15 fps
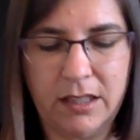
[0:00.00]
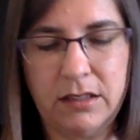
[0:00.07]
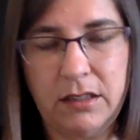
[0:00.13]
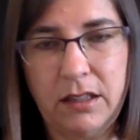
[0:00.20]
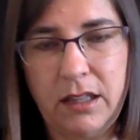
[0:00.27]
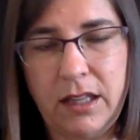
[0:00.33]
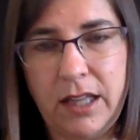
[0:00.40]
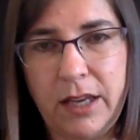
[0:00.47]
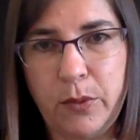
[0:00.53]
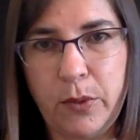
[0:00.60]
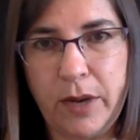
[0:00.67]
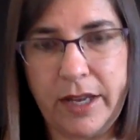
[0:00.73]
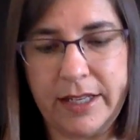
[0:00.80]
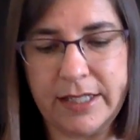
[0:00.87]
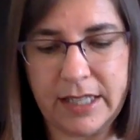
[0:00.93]
Like
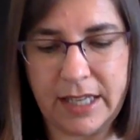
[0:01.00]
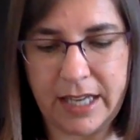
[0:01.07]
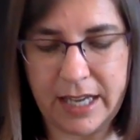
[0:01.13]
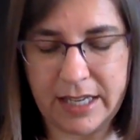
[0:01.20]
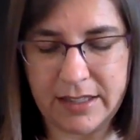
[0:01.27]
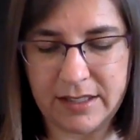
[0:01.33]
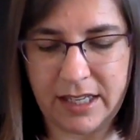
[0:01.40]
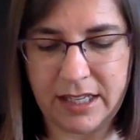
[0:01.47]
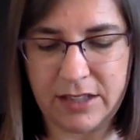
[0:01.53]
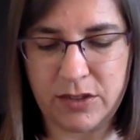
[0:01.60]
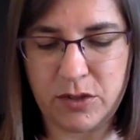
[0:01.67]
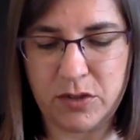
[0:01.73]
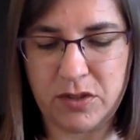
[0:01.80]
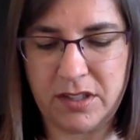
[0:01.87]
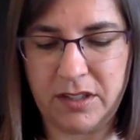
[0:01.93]
what? I asked against
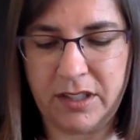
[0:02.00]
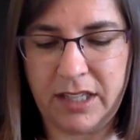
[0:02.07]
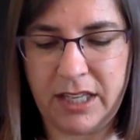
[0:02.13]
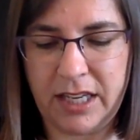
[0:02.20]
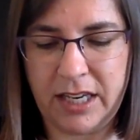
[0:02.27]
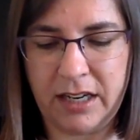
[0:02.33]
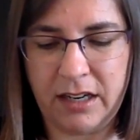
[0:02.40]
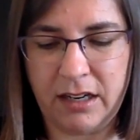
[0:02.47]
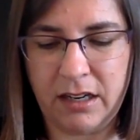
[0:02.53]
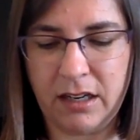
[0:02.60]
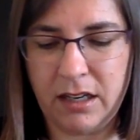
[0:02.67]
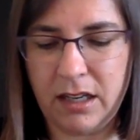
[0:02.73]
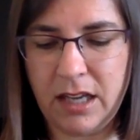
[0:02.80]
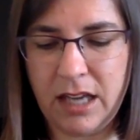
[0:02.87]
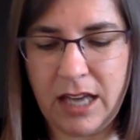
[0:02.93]
her silky hair.
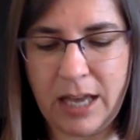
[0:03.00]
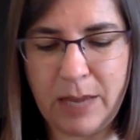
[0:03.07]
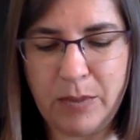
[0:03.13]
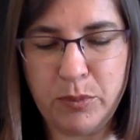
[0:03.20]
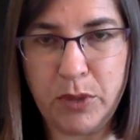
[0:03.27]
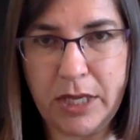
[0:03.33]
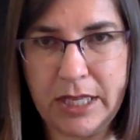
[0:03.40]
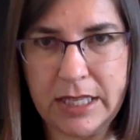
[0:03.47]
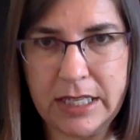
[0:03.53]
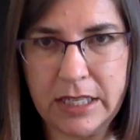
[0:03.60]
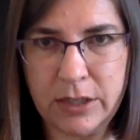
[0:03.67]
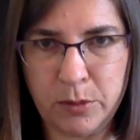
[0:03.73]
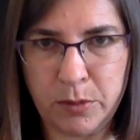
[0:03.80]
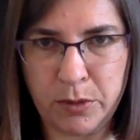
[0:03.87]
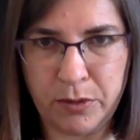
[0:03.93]
I breathed in
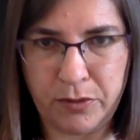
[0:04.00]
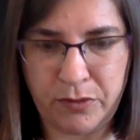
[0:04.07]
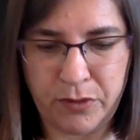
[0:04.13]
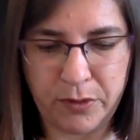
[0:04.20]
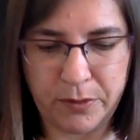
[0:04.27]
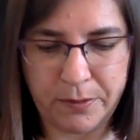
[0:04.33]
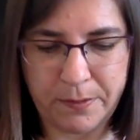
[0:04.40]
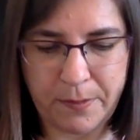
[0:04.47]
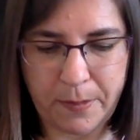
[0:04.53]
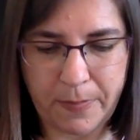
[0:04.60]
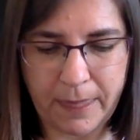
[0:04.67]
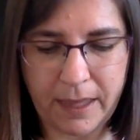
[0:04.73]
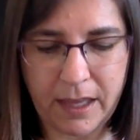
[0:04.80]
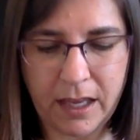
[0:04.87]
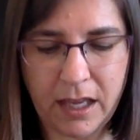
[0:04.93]
her perfume.
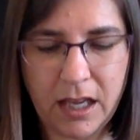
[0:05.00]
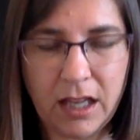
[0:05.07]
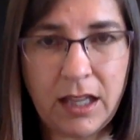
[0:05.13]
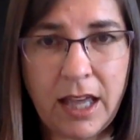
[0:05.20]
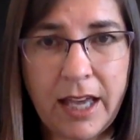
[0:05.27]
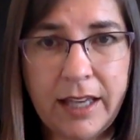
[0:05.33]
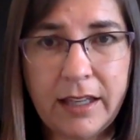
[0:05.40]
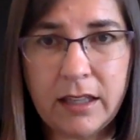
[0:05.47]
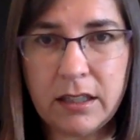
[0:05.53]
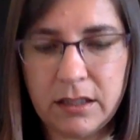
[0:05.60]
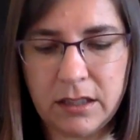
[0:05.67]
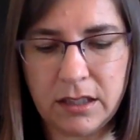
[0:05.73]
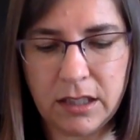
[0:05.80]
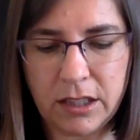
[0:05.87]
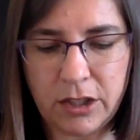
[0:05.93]
Like
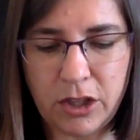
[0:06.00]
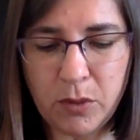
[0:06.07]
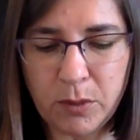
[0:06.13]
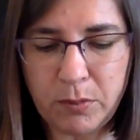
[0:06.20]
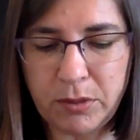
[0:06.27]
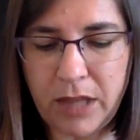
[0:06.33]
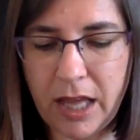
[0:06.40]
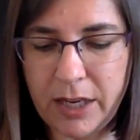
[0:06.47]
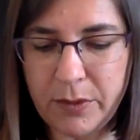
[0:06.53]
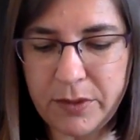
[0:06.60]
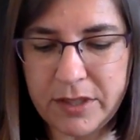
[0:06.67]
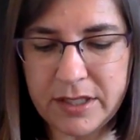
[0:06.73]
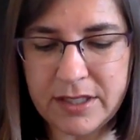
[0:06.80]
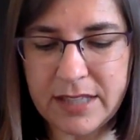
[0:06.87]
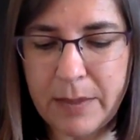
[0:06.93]
you were plotting with the
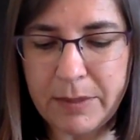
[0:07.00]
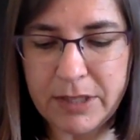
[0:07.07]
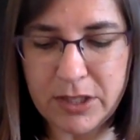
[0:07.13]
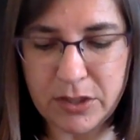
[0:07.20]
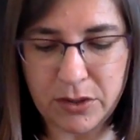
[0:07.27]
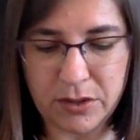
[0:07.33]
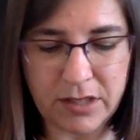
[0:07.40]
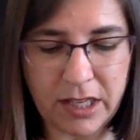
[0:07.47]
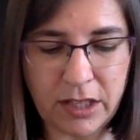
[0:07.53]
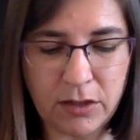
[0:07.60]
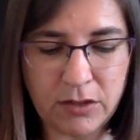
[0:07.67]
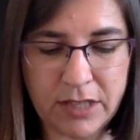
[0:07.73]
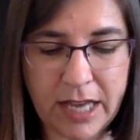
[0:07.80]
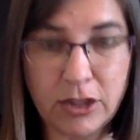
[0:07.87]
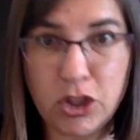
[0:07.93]
saboteurs, like your
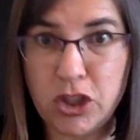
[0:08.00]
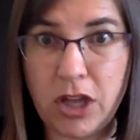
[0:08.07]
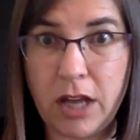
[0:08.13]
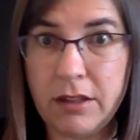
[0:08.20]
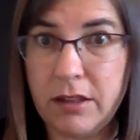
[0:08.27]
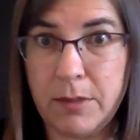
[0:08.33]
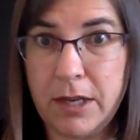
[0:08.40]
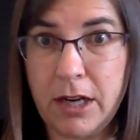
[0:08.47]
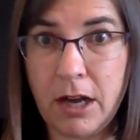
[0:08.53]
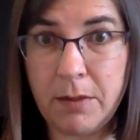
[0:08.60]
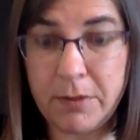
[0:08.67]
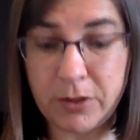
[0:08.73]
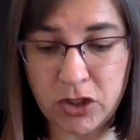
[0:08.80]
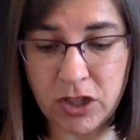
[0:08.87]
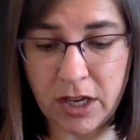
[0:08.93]
dad shot them and
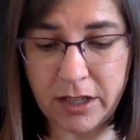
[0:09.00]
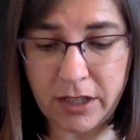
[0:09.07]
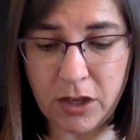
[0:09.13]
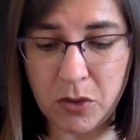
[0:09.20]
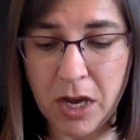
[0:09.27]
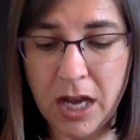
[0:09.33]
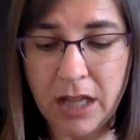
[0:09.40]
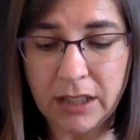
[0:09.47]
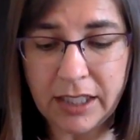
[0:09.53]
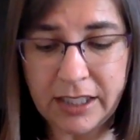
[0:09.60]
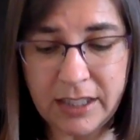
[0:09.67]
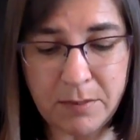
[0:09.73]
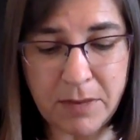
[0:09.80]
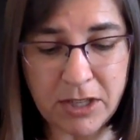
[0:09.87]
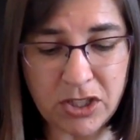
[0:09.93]
almost shot you, like
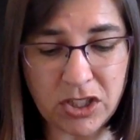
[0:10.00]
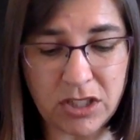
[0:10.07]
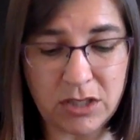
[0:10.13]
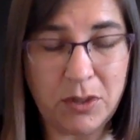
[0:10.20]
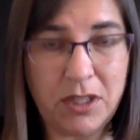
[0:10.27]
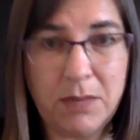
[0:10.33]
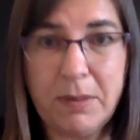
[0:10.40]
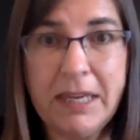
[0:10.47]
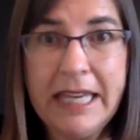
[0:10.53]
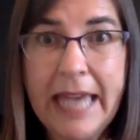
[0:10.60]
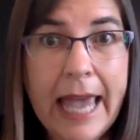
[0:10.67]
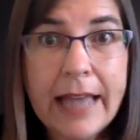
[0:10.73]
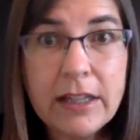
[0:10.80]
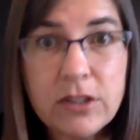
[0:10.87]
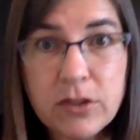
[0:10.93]
the mission is going to be
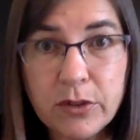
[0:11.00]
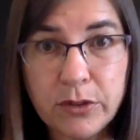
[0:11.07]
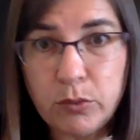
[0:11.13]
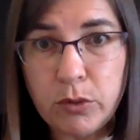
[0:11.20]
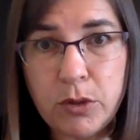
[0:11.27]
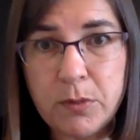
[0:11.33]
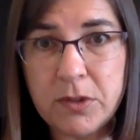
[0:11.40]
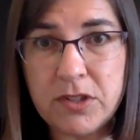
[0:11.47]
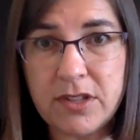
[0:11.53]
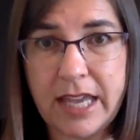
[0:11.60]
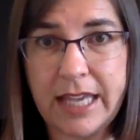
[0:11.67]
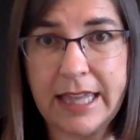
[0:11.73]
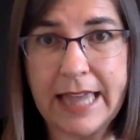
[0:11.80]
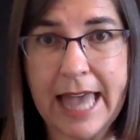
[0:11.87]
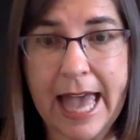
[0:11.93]
canceled, rumors
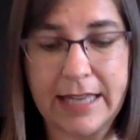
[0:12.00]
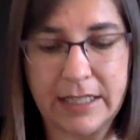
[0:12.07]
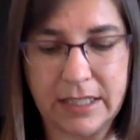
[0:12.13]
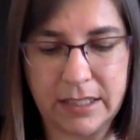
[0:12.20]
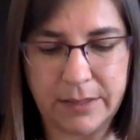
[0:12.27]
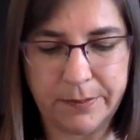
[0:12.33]
like that.